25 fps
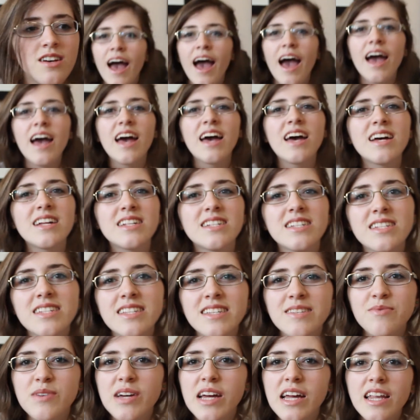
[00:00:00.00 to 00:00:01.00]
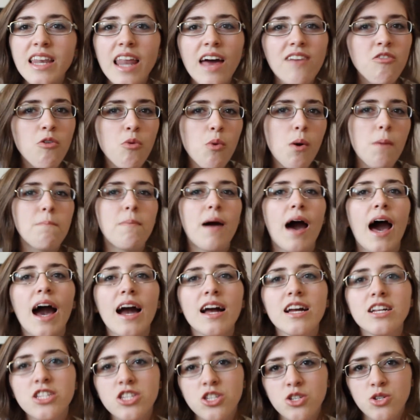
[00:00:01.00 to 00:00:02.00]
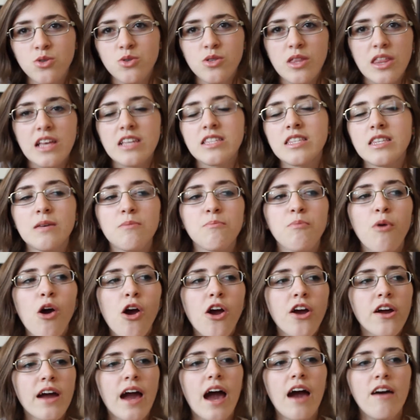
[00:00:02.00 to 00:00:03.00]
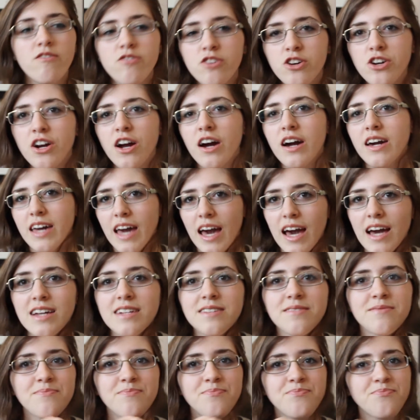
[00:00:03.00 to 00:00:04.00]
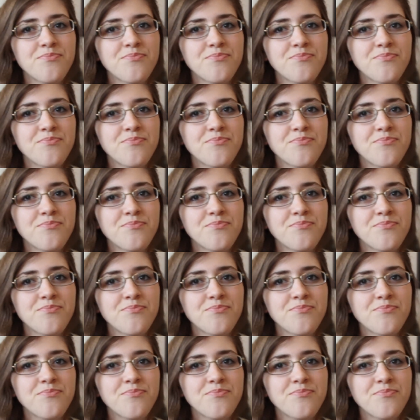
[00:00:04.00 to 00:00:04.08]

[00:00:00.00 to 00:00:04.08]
and we never went back to this theme park ever again.